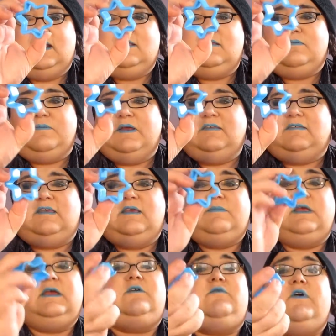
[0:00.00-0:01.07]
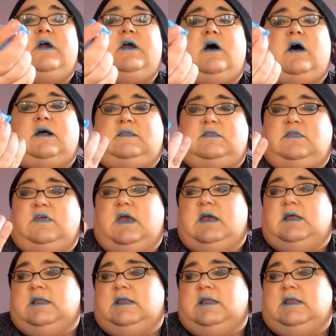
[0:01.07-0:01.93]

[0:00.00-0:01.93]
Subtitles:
this might seem like a very odd thing.